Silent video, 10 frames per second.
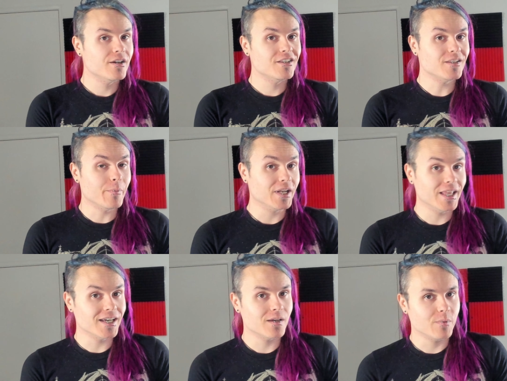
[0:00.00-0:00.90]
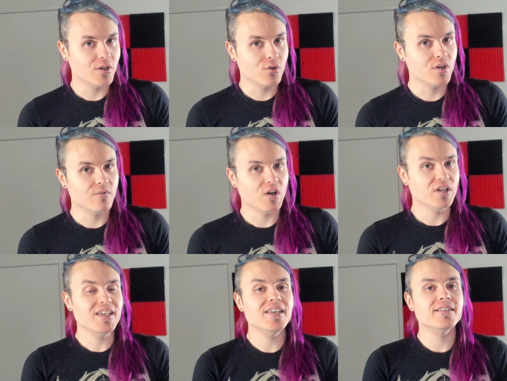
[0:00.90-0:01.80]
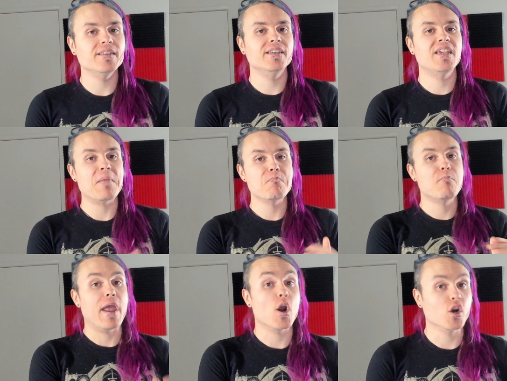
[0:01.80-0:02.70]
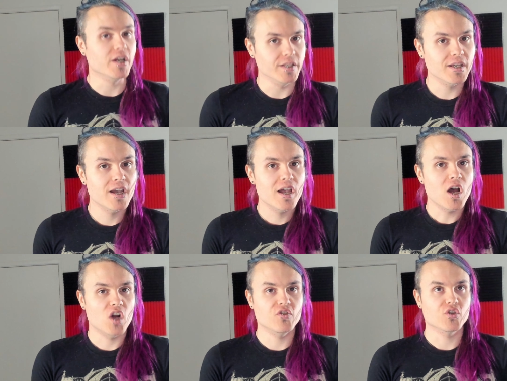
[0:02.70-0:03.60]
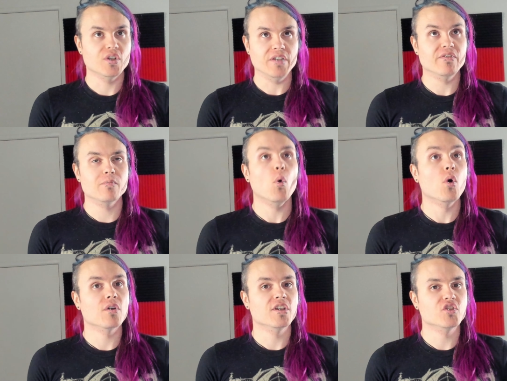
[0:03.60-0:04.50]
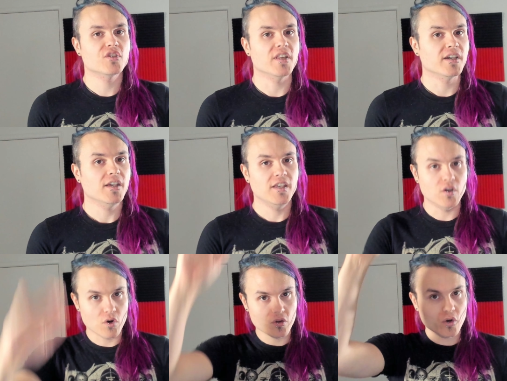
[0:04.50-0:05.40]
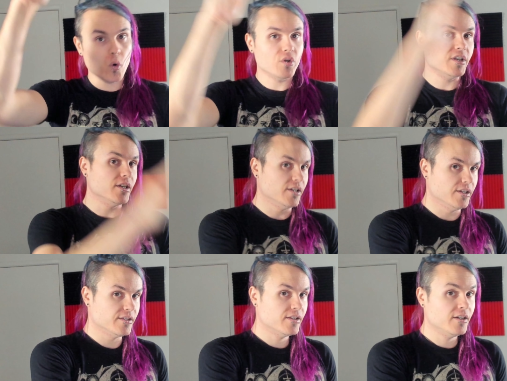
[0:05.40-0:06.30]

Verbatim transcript: somebody like Chamidu could very easily get buried under even more than just like, here are the core deities,